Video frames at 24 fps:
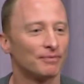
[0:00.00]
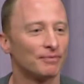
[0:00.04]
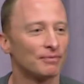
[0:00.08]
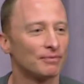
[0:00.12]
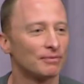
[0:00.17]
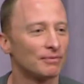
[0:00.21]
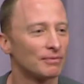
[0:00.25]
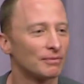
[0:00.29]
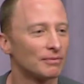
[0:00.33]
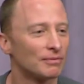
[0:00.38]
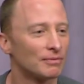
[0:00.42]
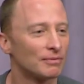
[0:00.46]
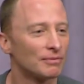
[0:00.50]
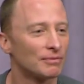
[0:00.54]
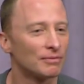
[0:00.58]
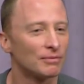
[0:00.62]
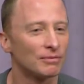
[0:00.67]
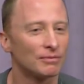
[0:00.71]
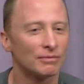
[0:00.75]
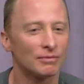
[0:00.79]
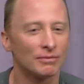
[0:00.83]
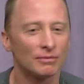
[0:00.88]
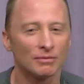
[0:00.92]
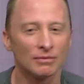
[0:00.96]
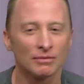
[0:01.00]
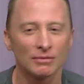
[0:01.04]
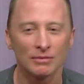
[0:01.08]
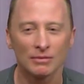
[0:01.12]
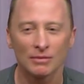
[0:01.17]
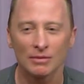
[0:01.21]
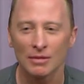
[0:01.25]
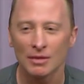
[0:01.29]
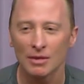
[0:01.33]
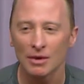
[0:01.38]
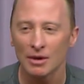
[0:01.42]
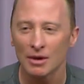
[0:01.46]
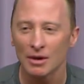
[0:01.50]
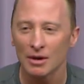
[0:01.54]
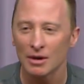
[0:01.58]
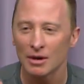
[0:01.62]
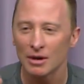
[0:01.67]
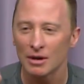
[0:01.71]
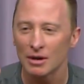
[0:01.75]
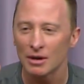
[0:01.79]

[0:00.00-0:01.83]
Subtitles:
Nothing is said.